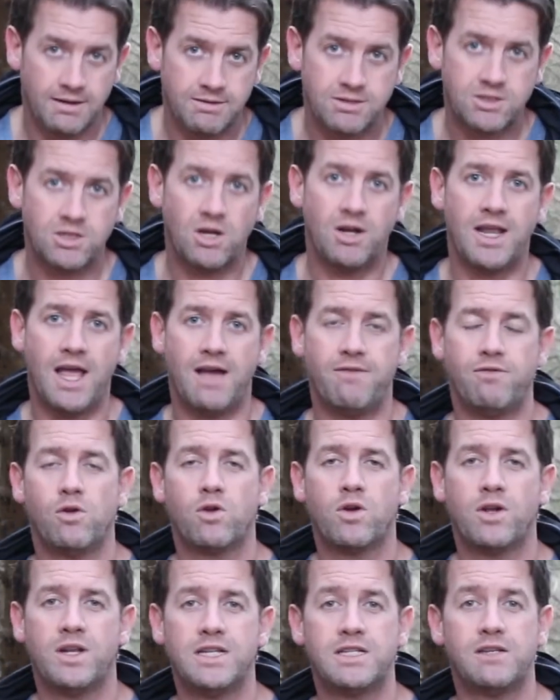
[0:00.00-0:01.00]
certainly have a
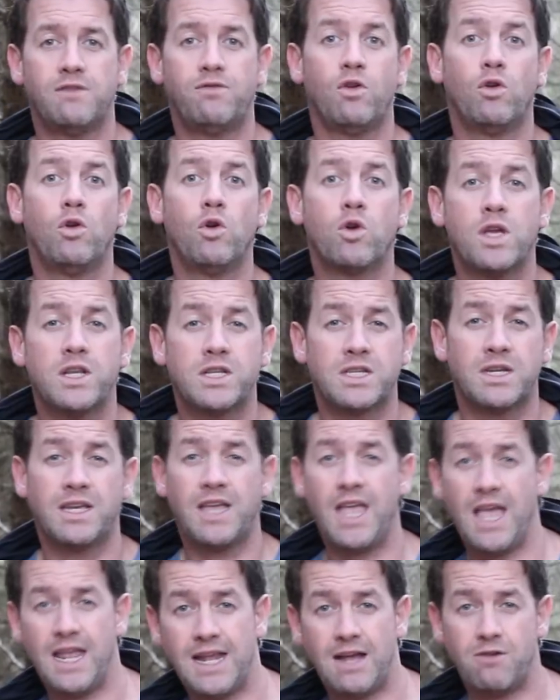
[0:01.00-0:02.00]
look at this. If you're looking to
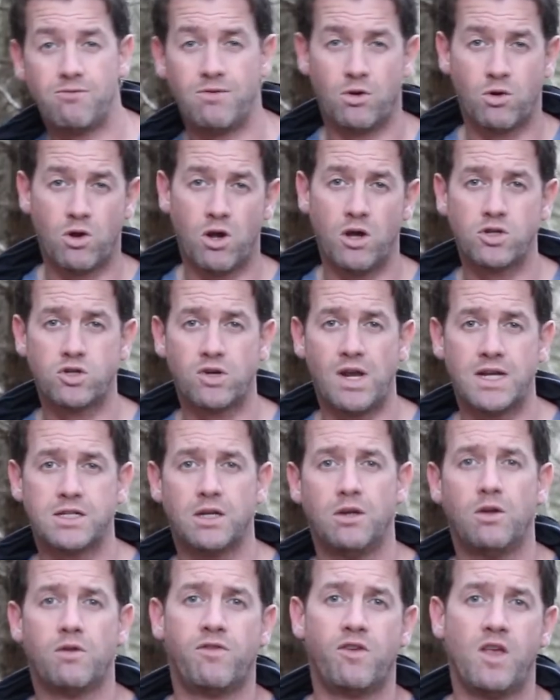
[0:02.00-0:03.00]
get that real
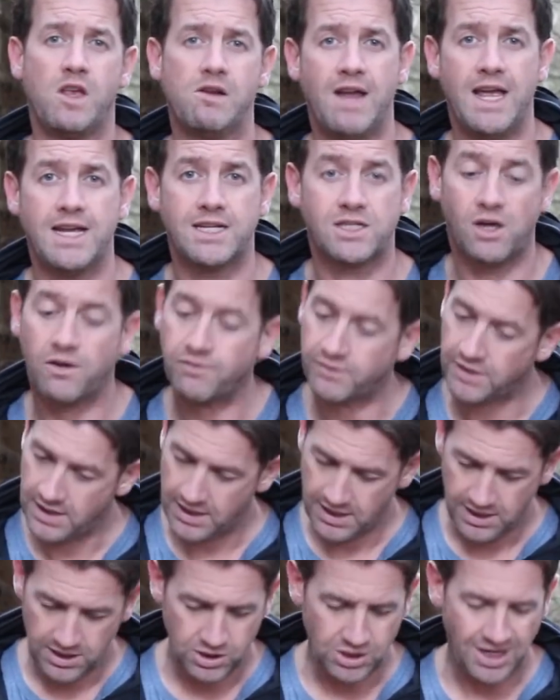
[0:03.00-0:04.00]
contractor look for your airsoft,
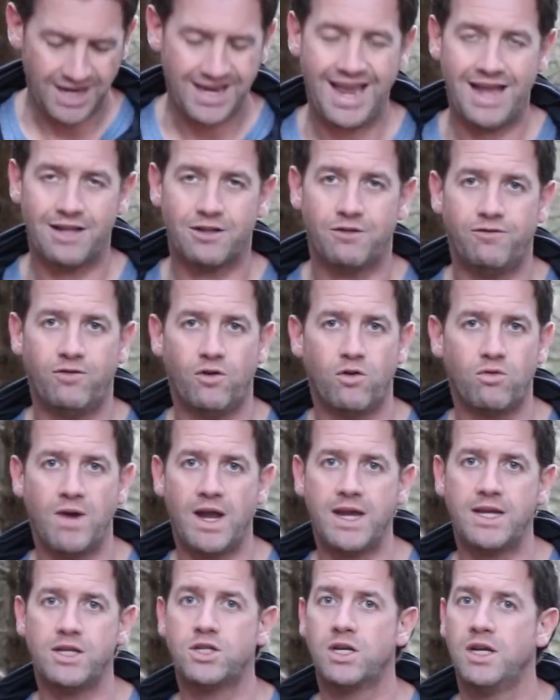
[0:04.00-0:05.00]
check out the full
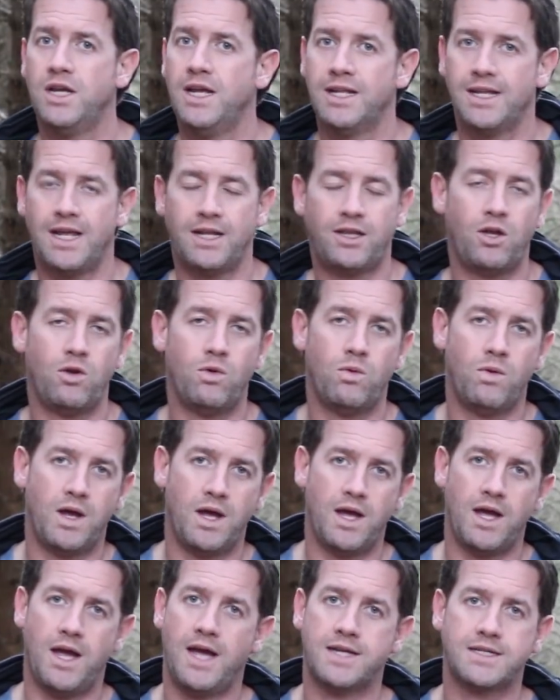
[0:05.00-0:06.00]
range. They do,
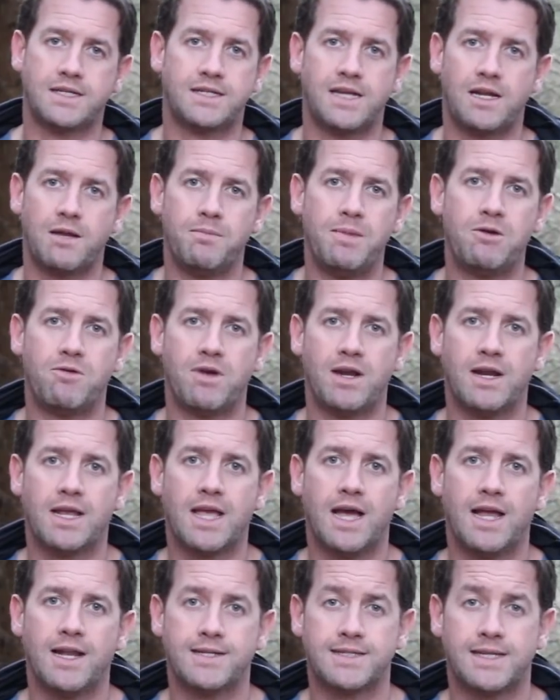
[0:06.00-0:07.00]
as I said, a myriad of
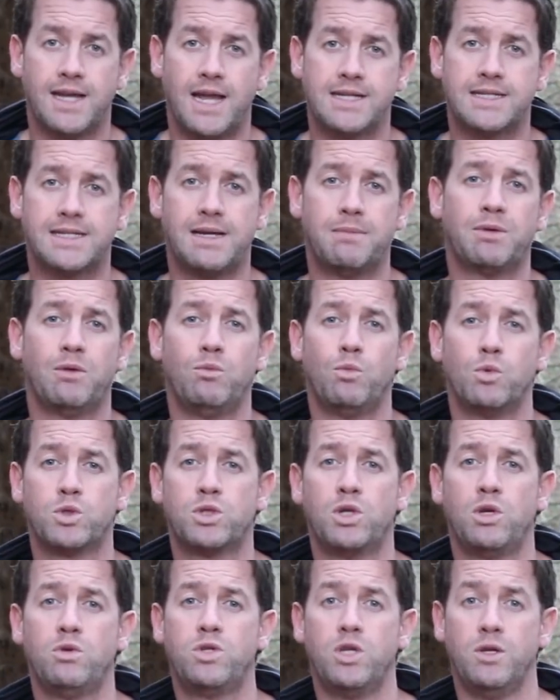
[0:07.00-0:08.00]
colors, and something will
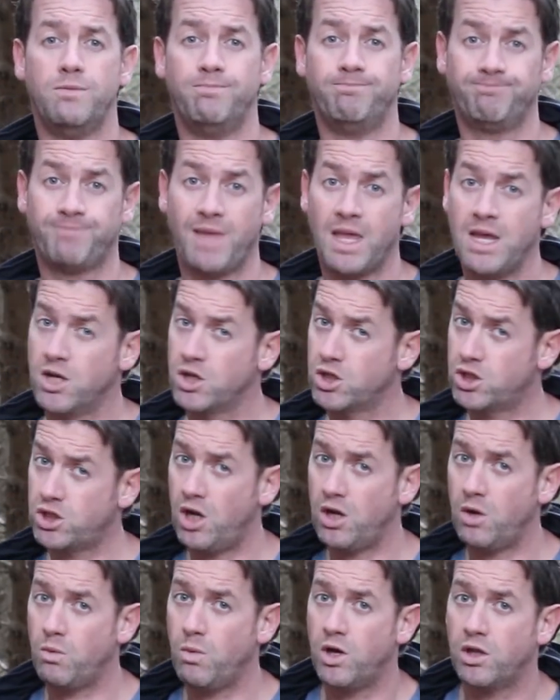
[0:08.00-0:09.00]
suit you.
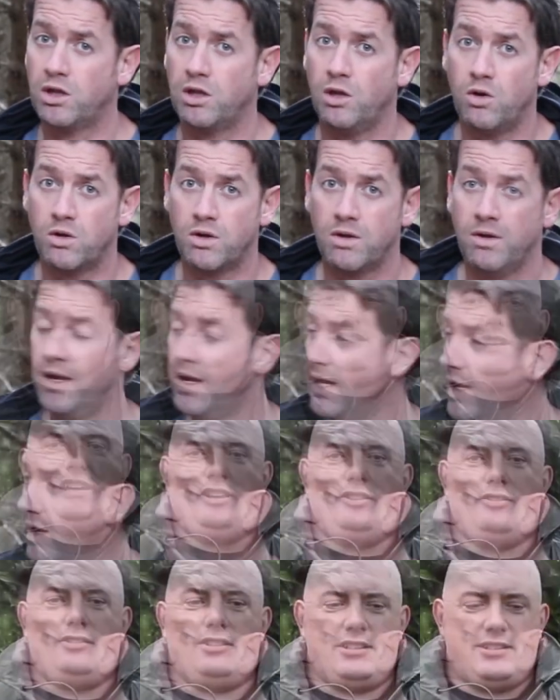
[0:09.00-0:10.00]
Certainly worth a look. How
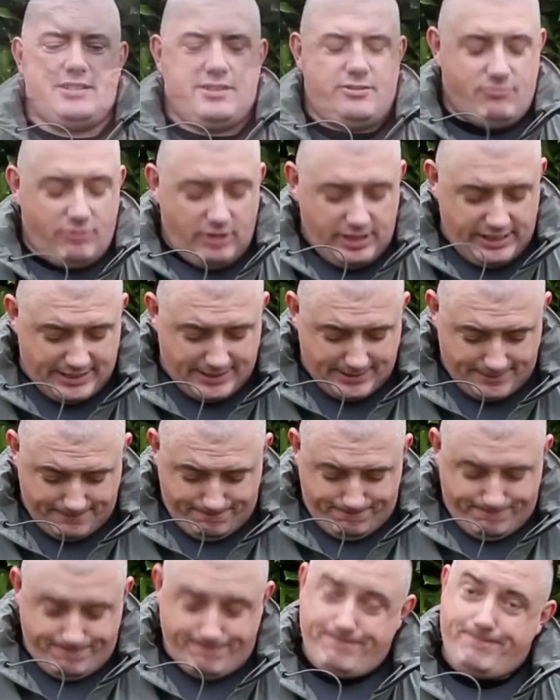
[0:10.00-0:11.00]
you doing, guys? Right,
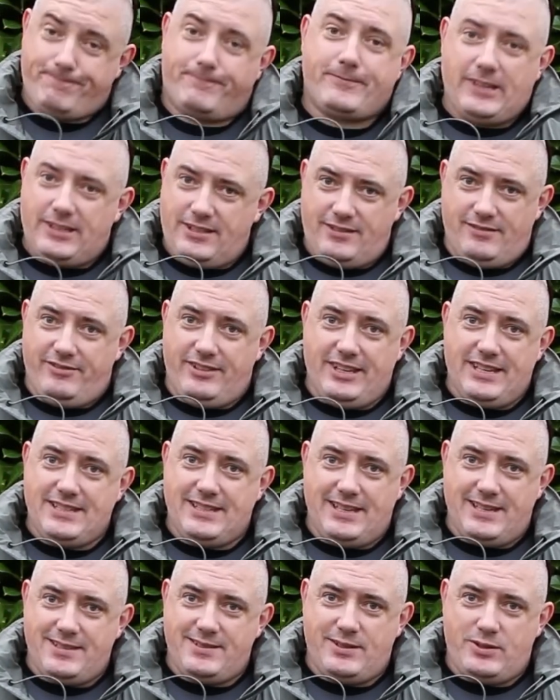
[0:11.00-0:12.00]

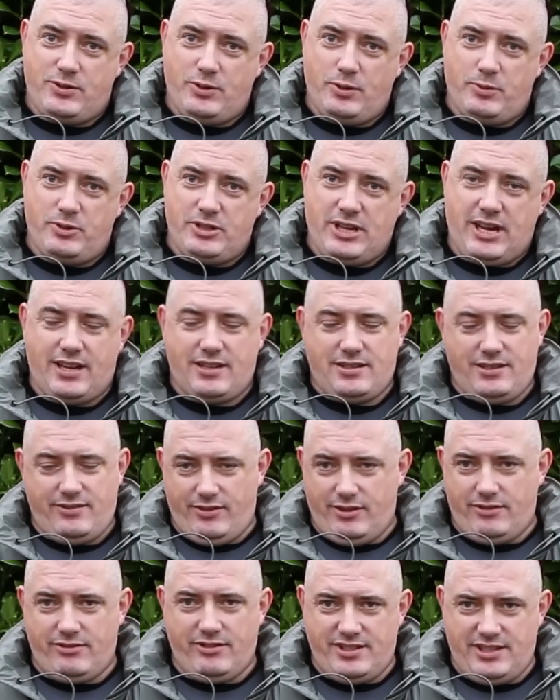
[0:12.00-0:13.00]
this is the Trooper jacket.
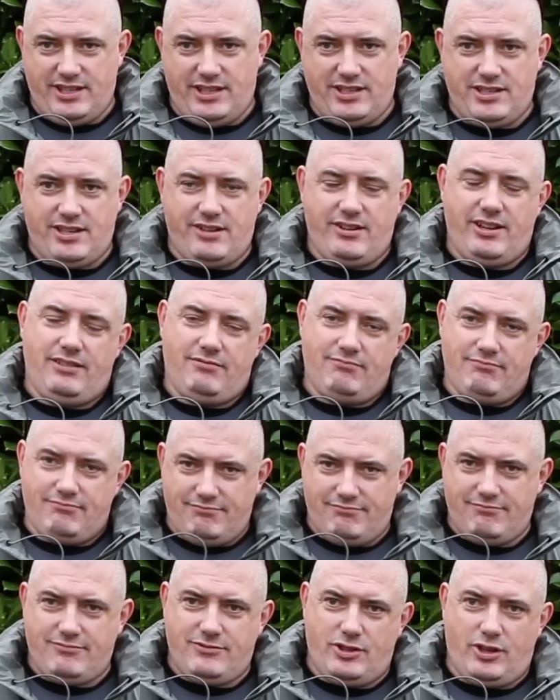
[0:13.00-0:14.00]
You've already seen Jerry
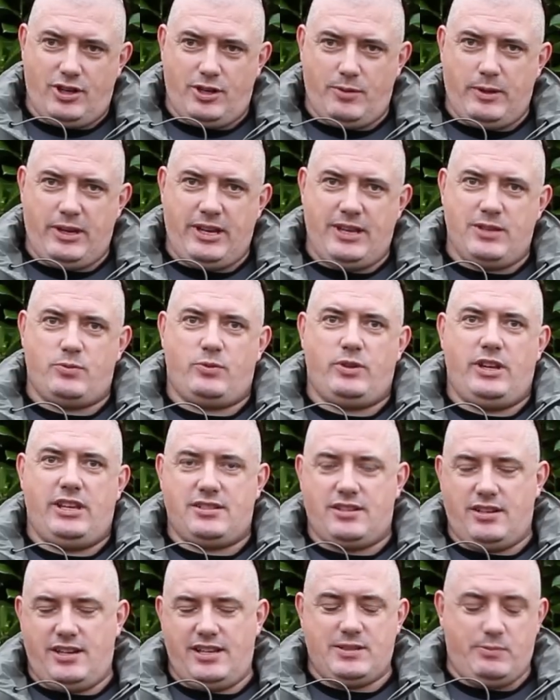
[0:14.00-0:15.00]
talk about his one.
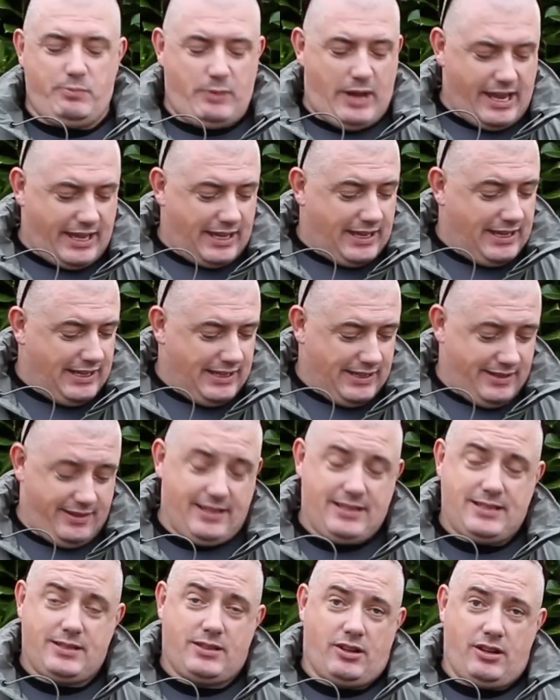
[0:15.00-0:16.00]
He's got his in black.
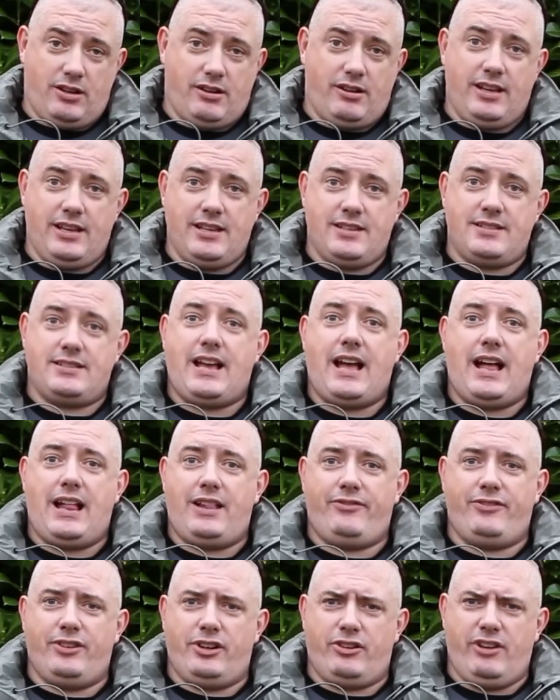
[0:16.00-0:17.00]
This color is
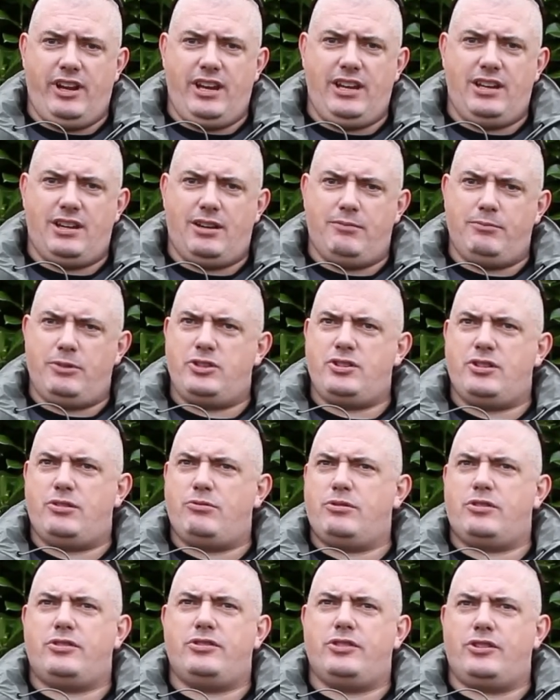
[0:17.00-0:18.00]
alpha green. I'm not sure
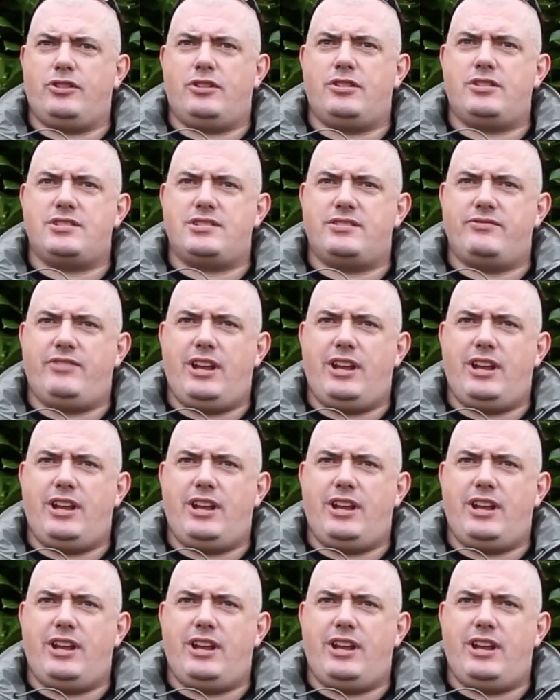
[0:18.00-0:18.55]
what other colors is